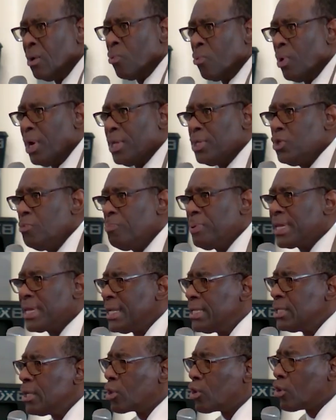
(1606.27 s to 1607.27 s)
Where you begin
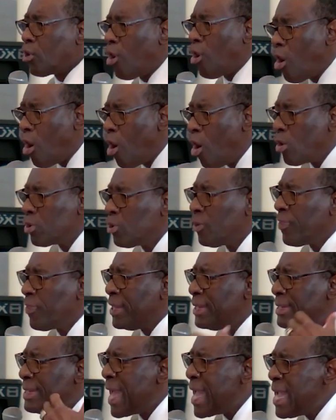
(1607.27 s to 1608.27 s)
to call on the
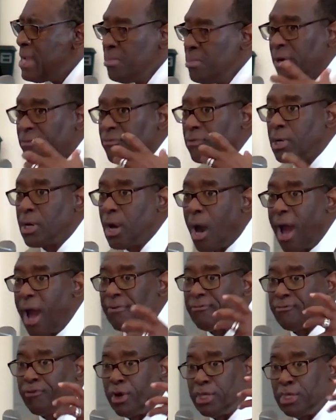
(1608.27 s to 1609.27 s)
name of God
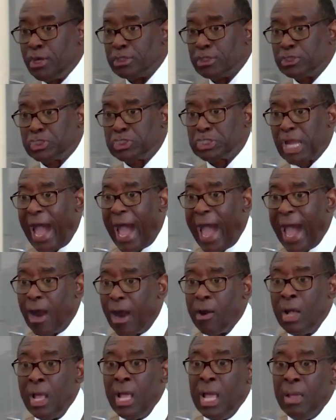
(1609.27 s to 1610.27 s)
for your child,
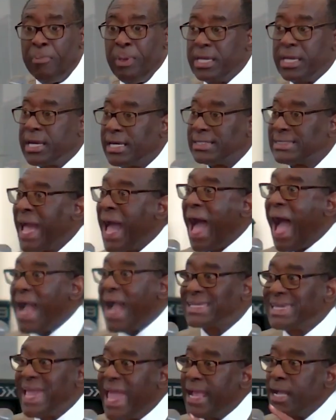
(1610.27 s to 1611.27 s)
because I
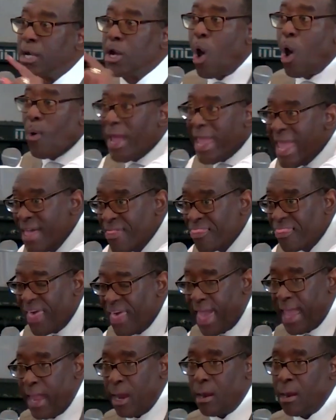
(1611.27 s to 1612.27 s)
can't go in
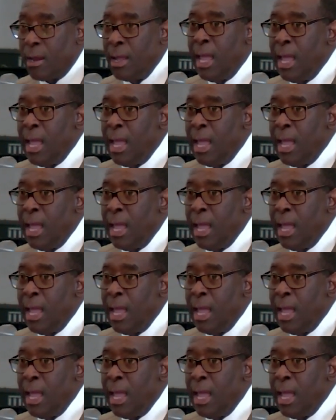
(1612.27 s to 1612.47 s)
there.